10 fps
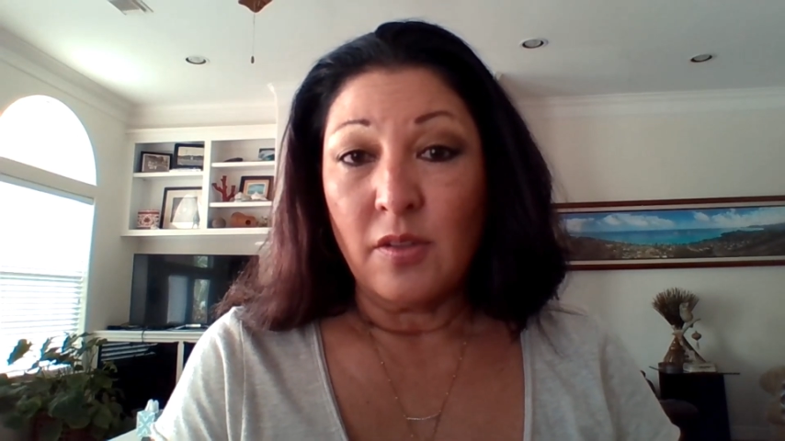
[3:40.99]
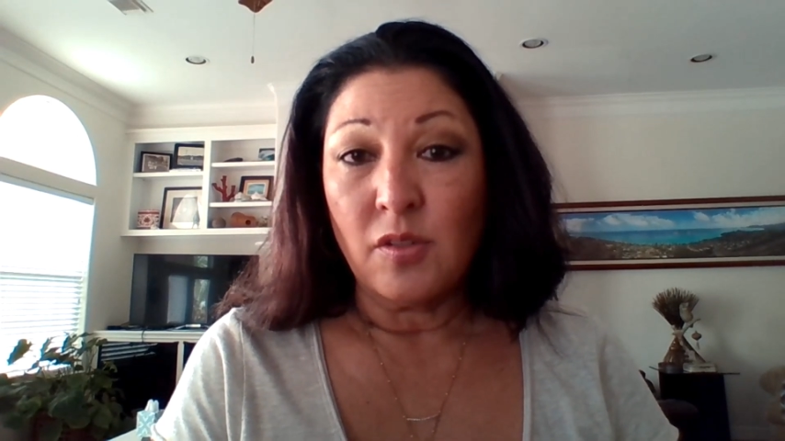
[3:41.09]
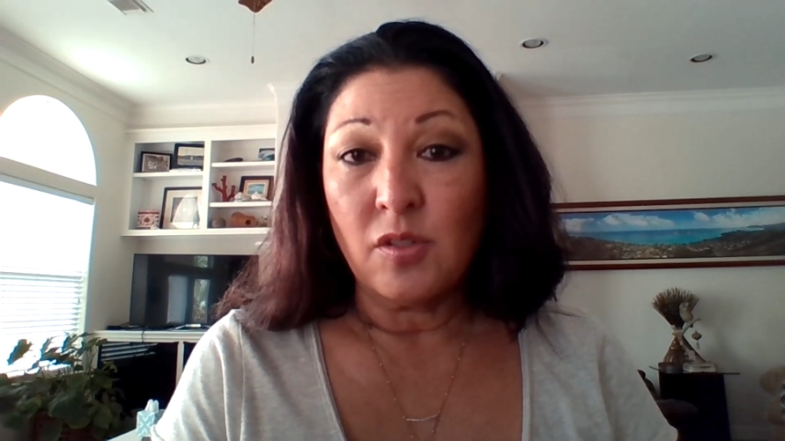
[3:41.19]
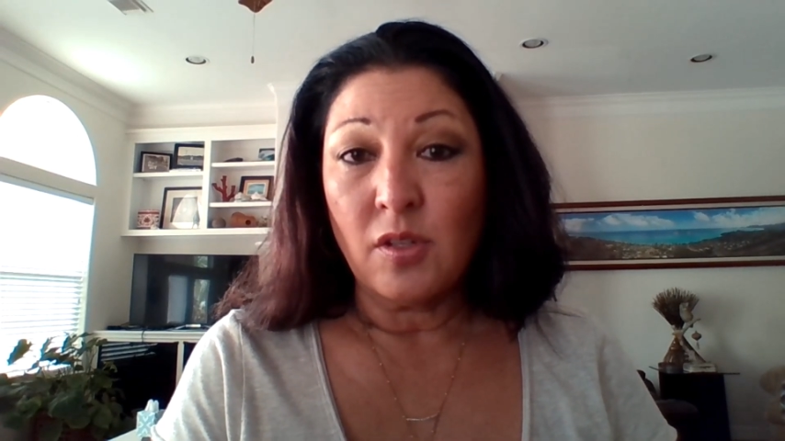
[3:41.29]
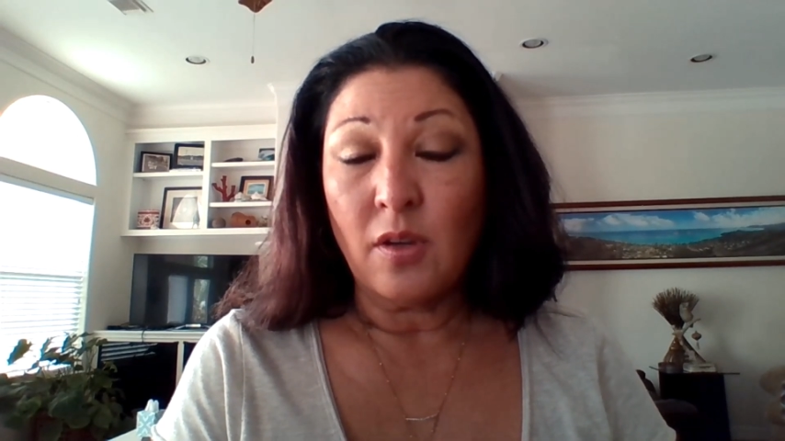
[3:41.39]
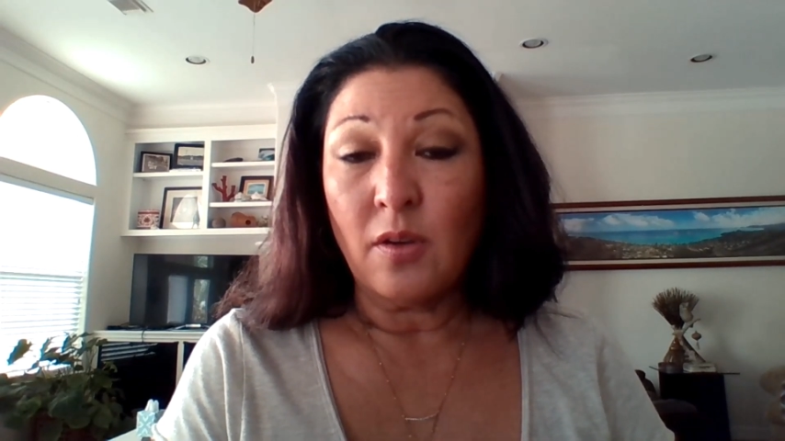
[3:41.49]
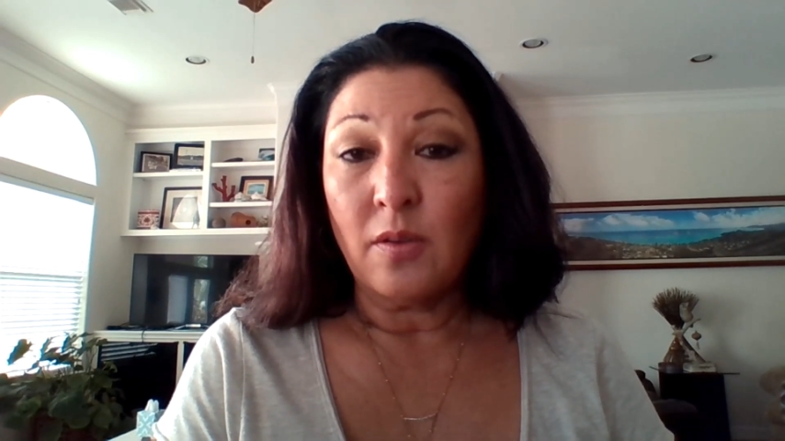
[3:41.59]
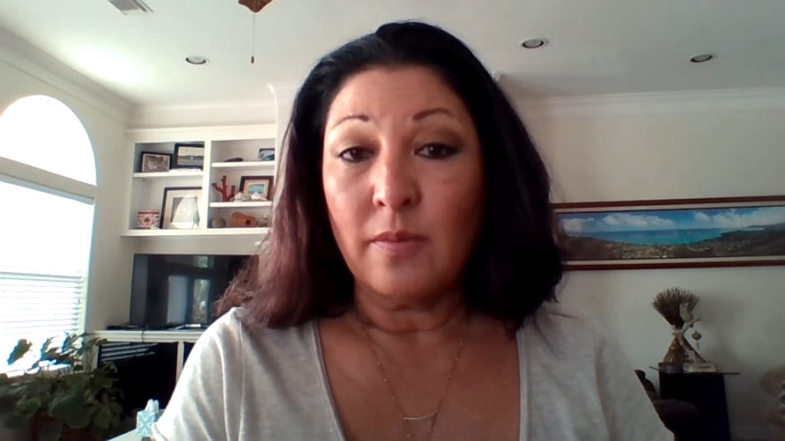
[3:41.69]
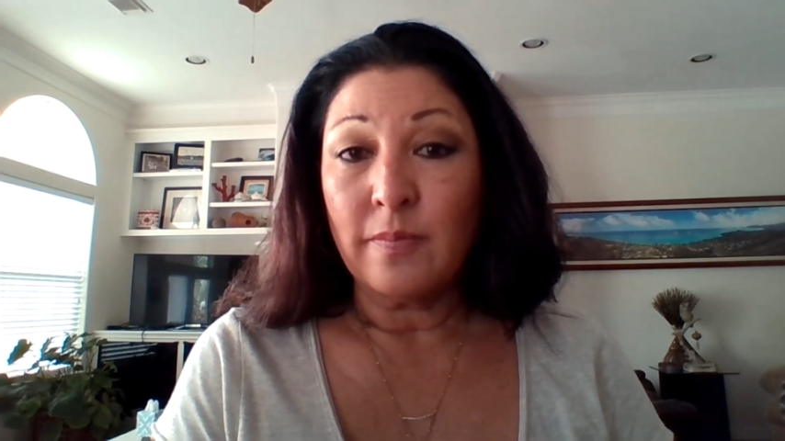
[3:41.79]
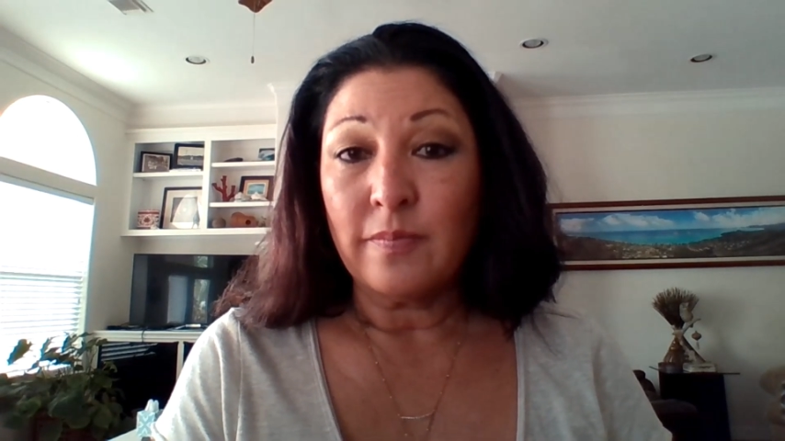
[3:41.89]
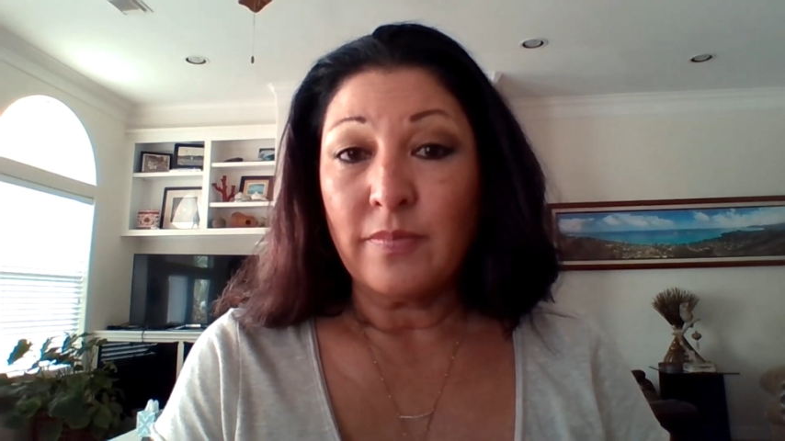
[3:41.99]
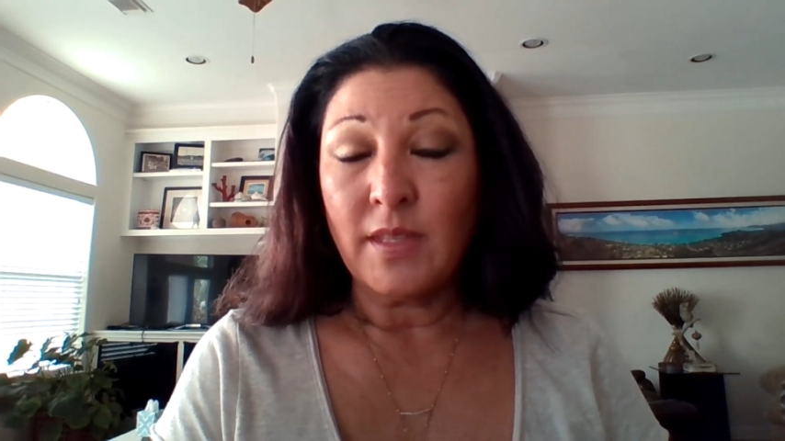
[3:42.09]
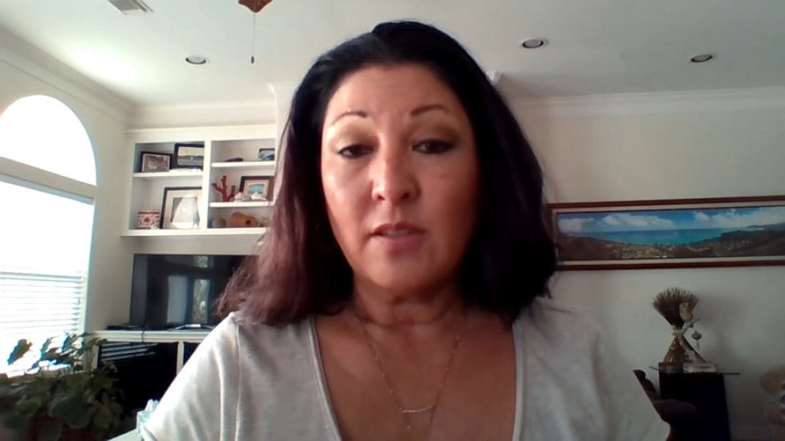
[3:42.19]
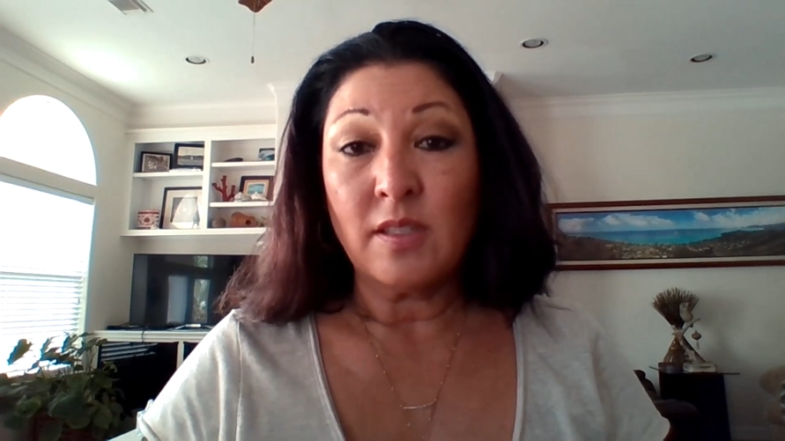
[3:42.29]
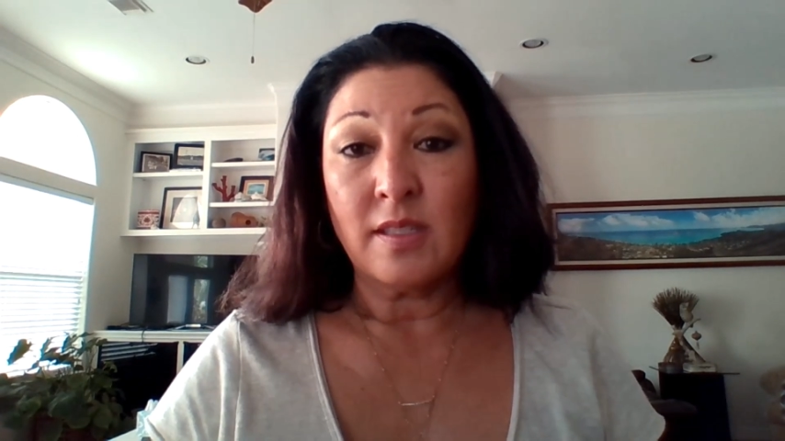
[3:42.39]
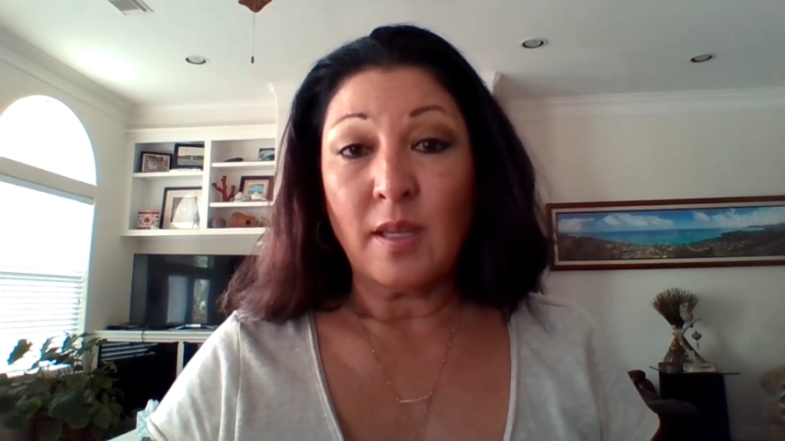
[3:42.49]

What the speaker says: So there's a